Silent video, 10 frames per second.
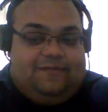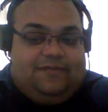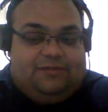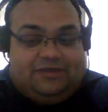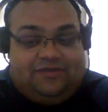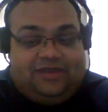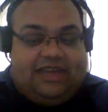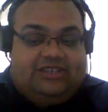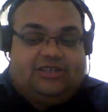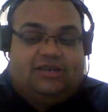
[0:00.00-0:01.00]

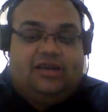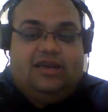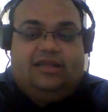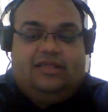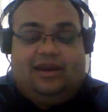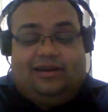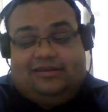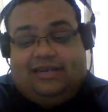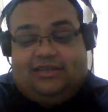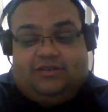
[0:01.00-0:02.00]
specification, they are
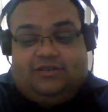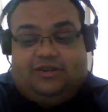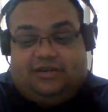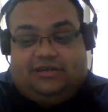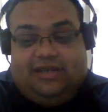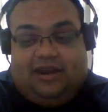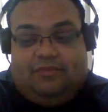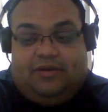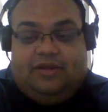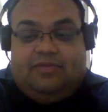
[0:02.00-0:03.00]
essential too, because they are a
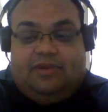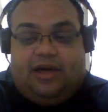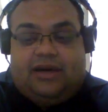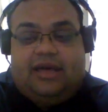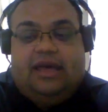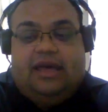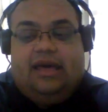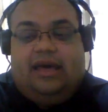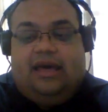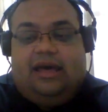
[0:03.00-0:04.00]
building block
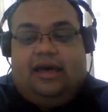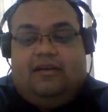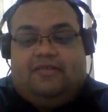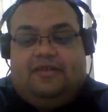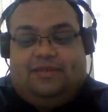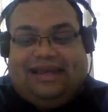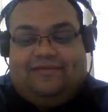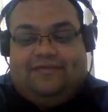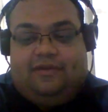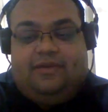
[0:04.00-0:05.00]
of the
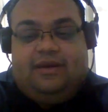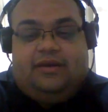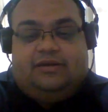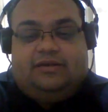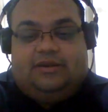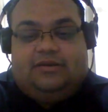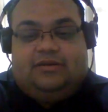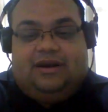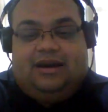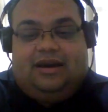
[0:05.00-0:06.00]
platform.
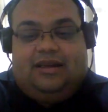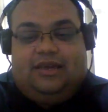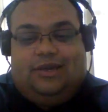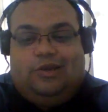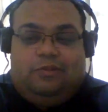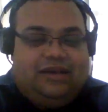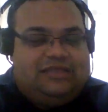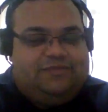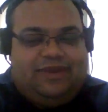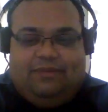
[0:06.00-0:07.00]
So you
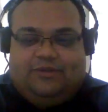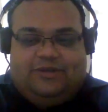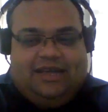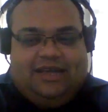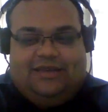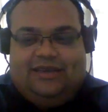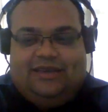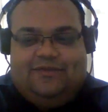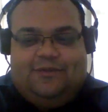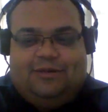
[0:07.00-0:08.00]
must be up to date
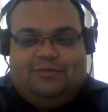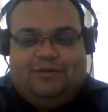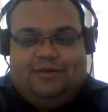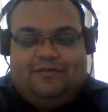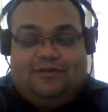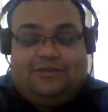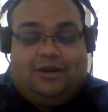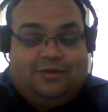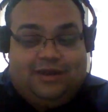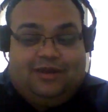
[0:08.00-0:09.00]
if you want one of these
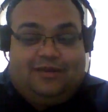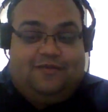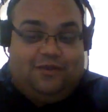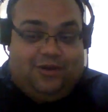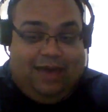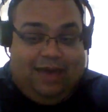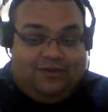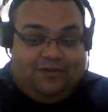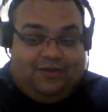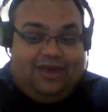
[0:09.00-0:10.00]
updates. And if you happen
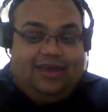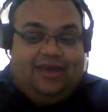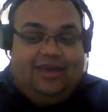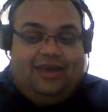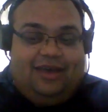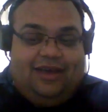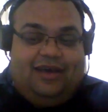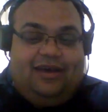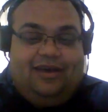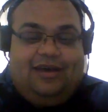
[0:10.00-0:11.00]
to be
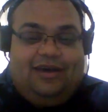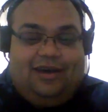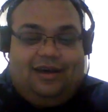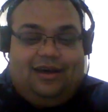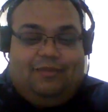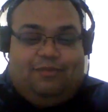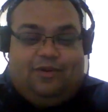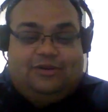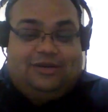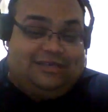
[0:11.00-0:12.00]
a
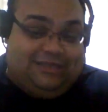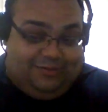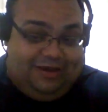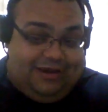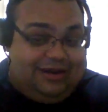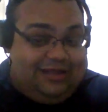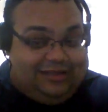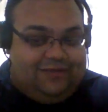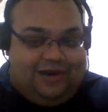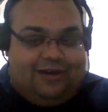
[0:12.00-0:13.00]
Portuguese speaker, at
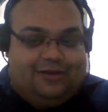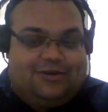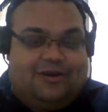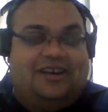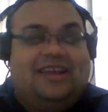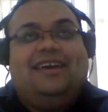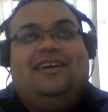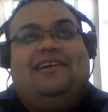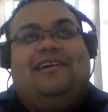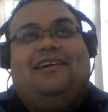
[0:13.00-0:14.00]
least for now, sorry,
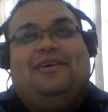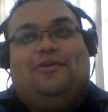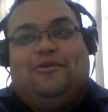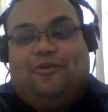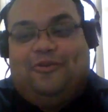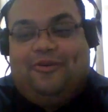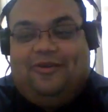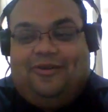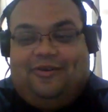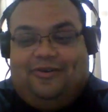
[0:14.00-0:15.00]
who
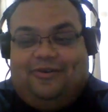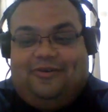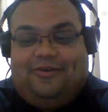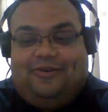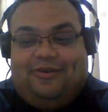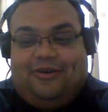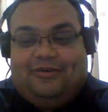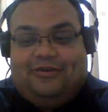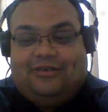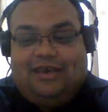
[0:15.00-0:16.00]

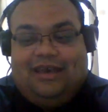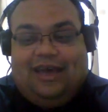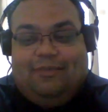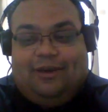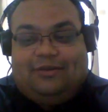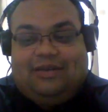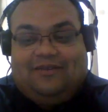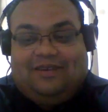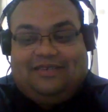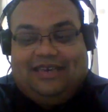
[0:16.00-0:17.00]
knows about
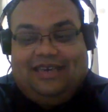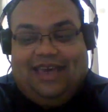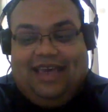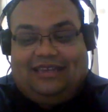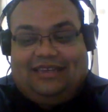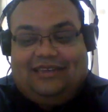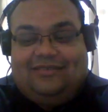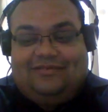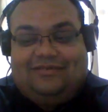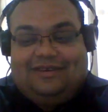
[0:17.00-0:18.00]
Java C8 and
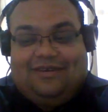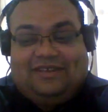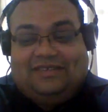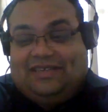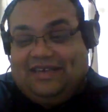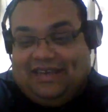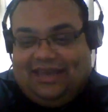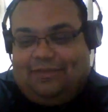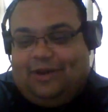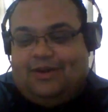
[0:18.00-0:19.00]
who is already
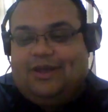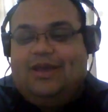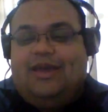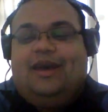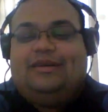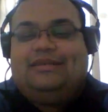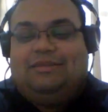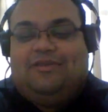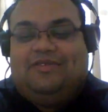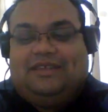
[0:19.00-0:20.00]
studying about
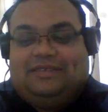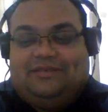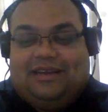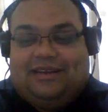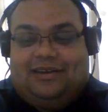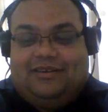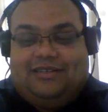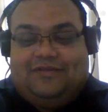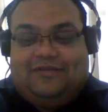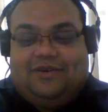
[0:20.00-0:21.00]
some of these new
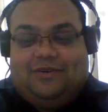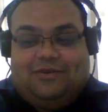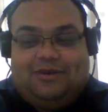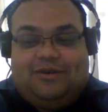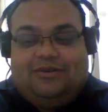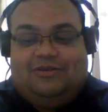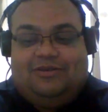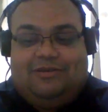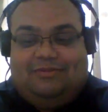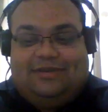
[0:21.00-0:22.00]
technologies, if you go to the
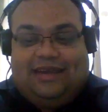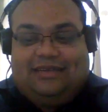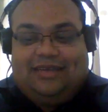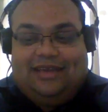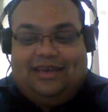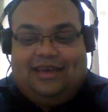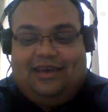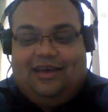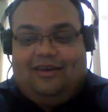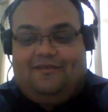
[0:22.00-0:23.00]
website
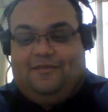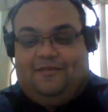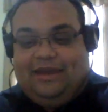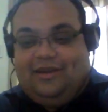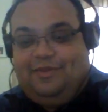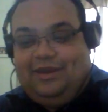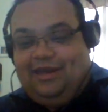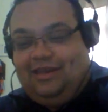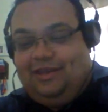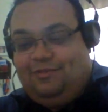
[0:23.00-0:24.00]
of my
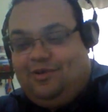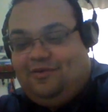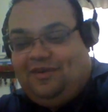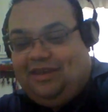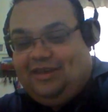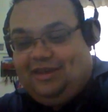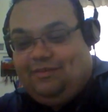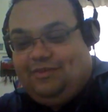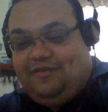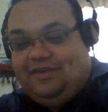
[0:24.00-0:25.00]
company,
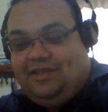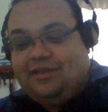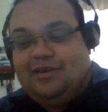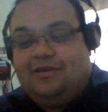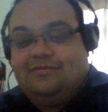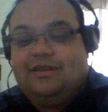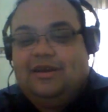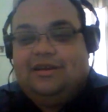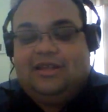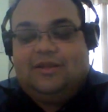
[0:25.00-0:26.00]
improving.com.br,
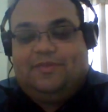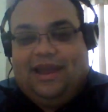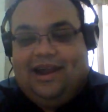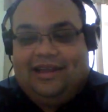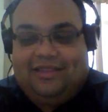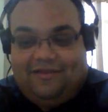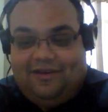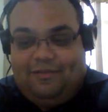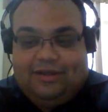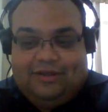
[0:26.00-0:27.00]
at the
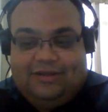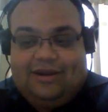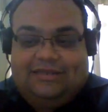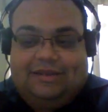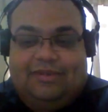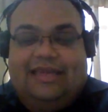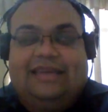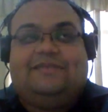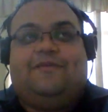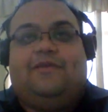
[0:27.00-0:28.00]
very bottom there are some
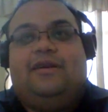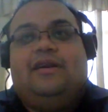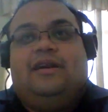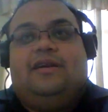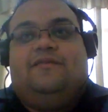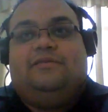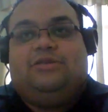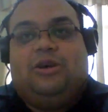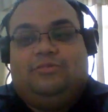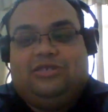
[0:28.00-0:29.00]
links for
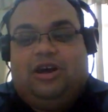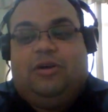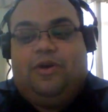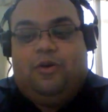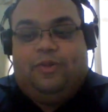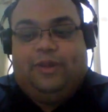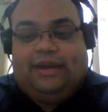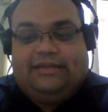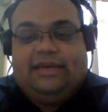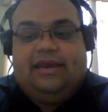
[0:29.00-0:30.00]
some job
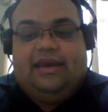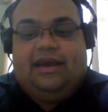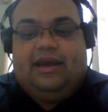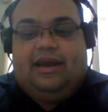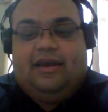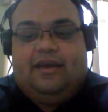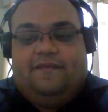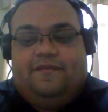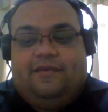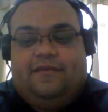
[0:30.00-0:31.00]
openings
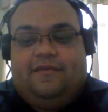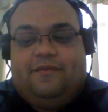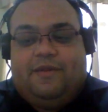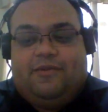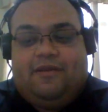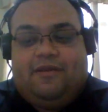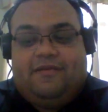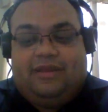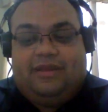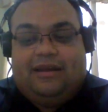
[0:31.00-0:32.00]
for people who are
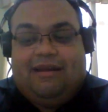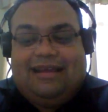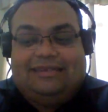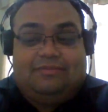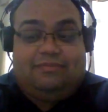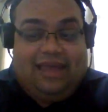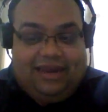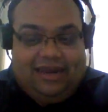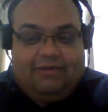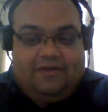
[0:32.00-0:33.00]
familiarized
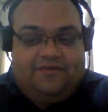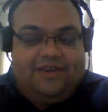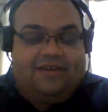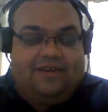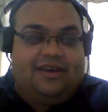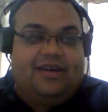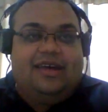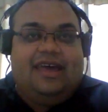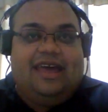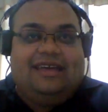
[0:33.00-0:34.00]
mainly with Java
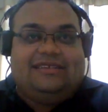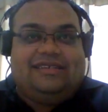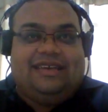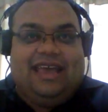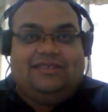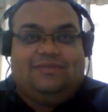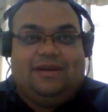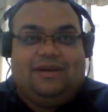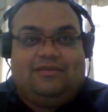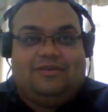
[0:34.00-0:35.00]
SE8,
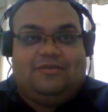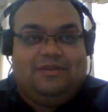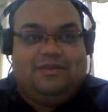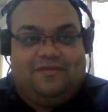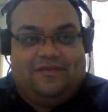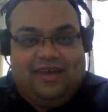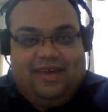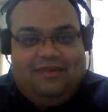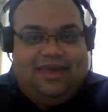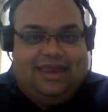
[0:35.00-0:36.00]
but also with
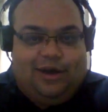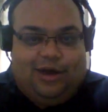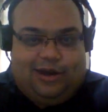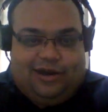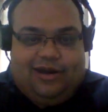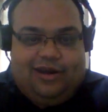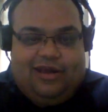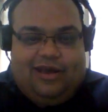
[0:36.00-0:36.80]
many other